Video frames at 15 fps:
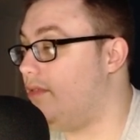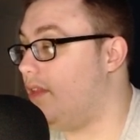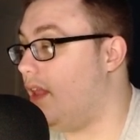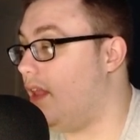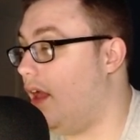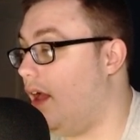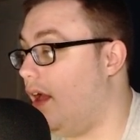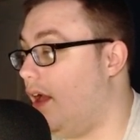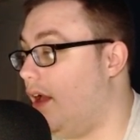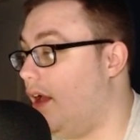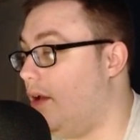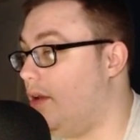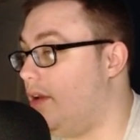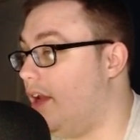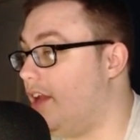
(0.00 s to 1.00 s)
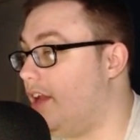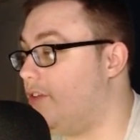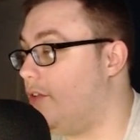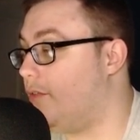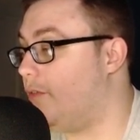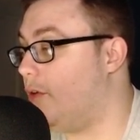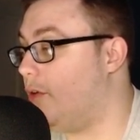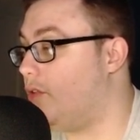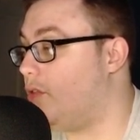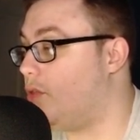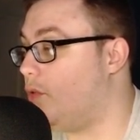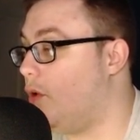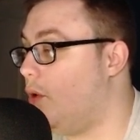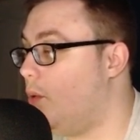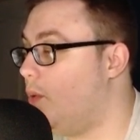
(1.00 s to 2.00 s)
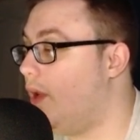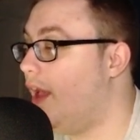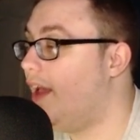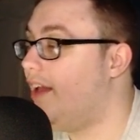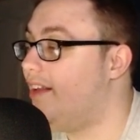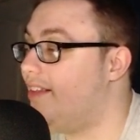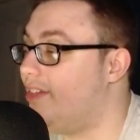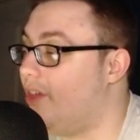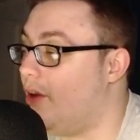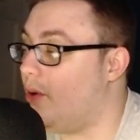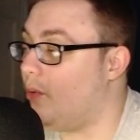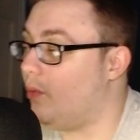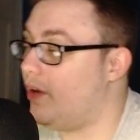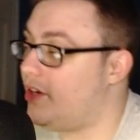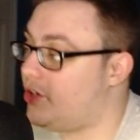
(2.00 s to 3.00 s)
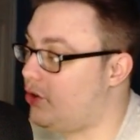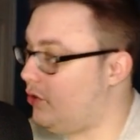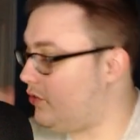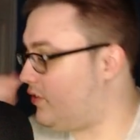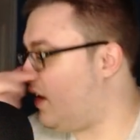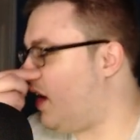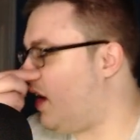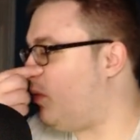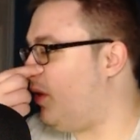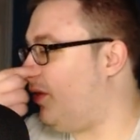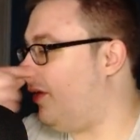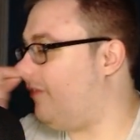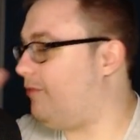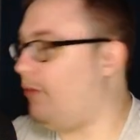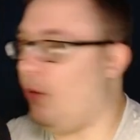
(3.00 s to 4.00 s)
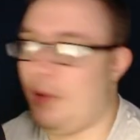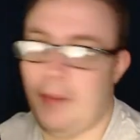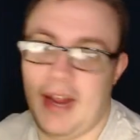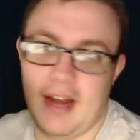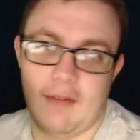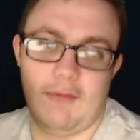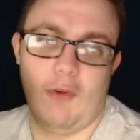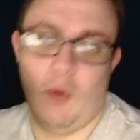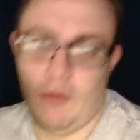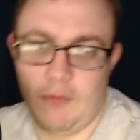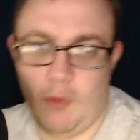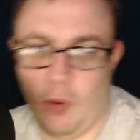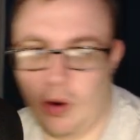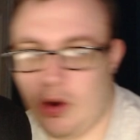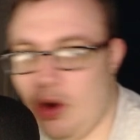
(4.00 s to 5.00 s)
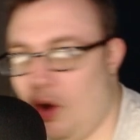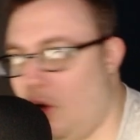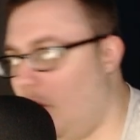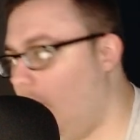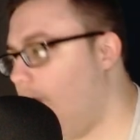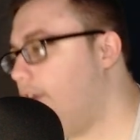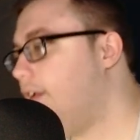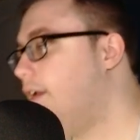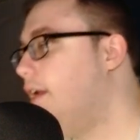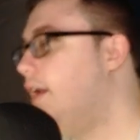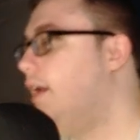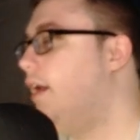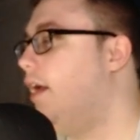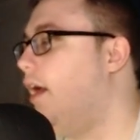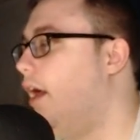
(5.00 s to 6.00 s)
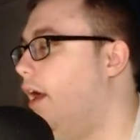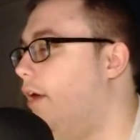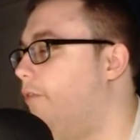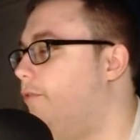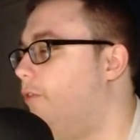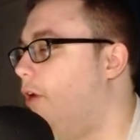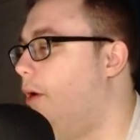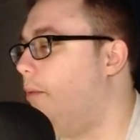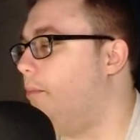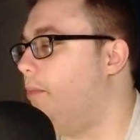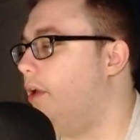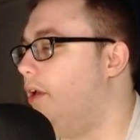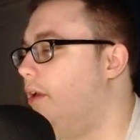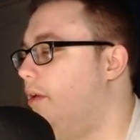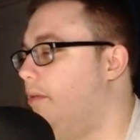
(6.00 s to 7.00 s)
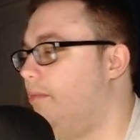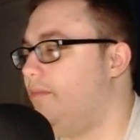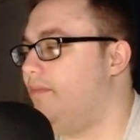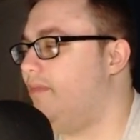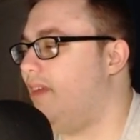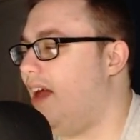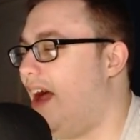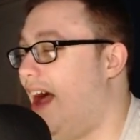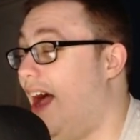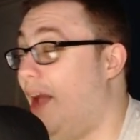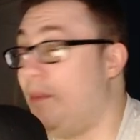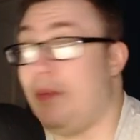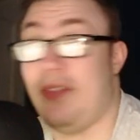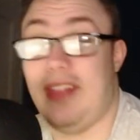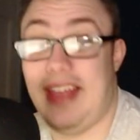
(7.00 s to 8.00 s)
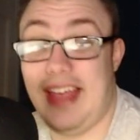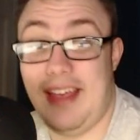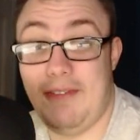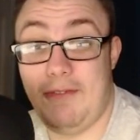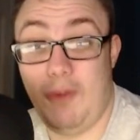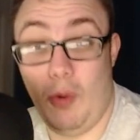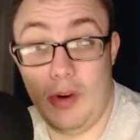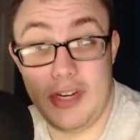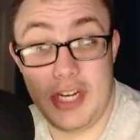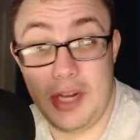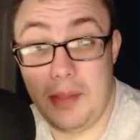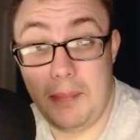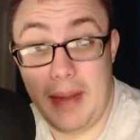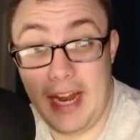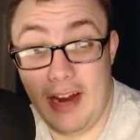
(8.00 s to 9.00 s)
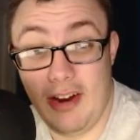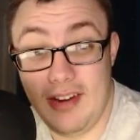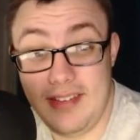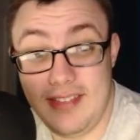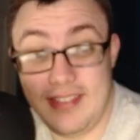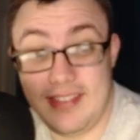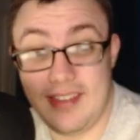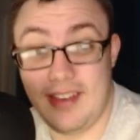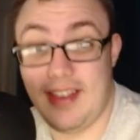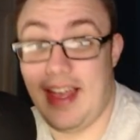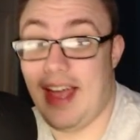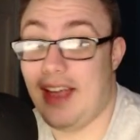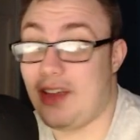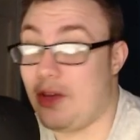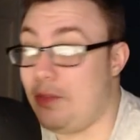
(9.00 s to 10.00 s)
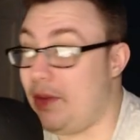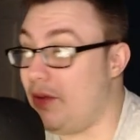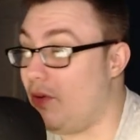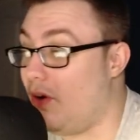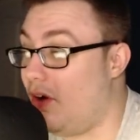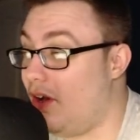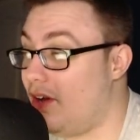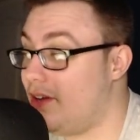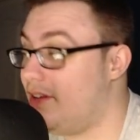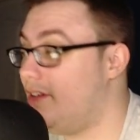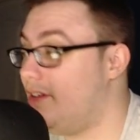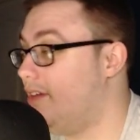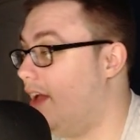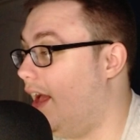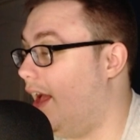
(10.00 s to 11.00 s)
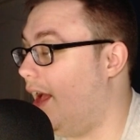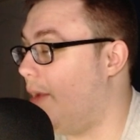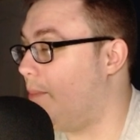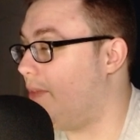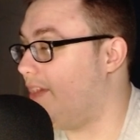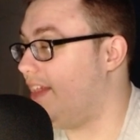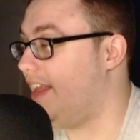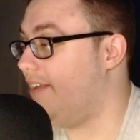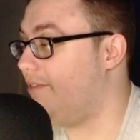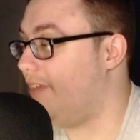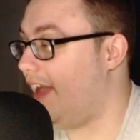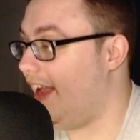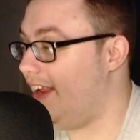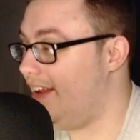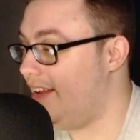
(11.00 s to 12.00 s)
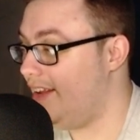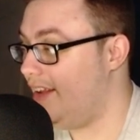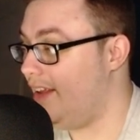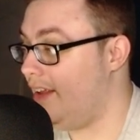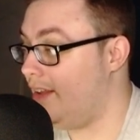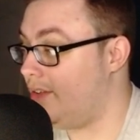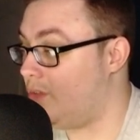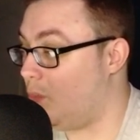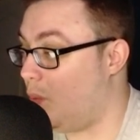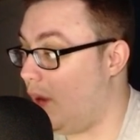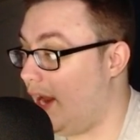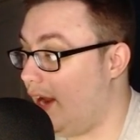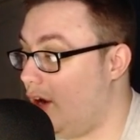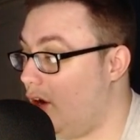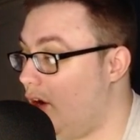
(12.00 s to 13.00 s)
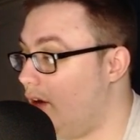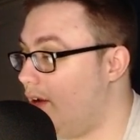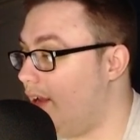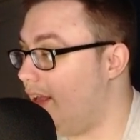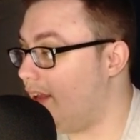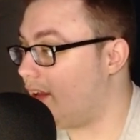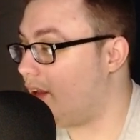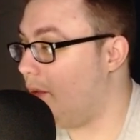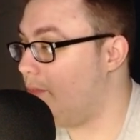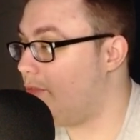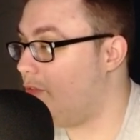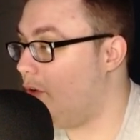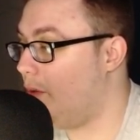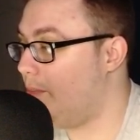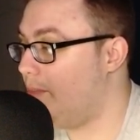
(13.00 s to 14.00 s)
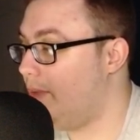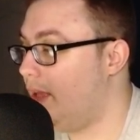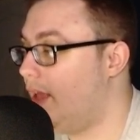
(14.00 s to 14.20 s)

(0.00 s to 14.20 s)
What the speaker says: Knights of the Frozen Throne. The original Zyrilla 4-mana 4/4 card from, I believe, Forge of the Barons. I could be wrong. I believe that is where it comes from.